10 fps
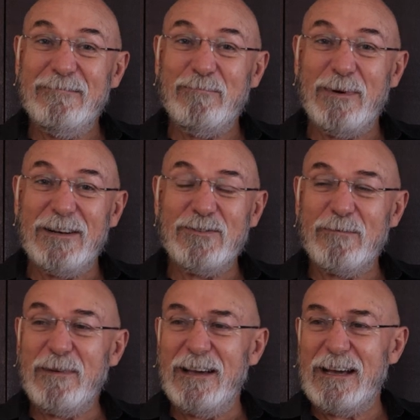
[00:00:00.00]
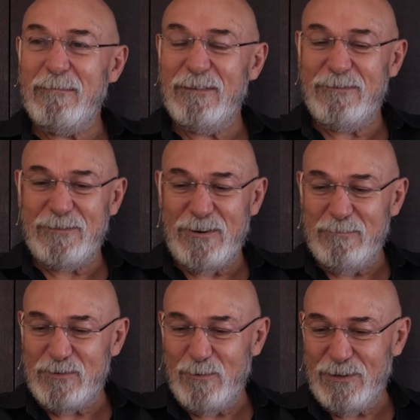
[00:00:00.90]
But it took me a couple of
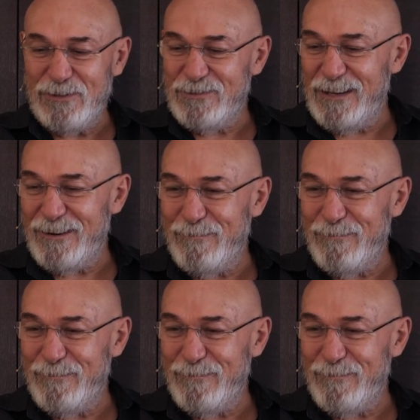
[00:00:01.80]
times to work this out.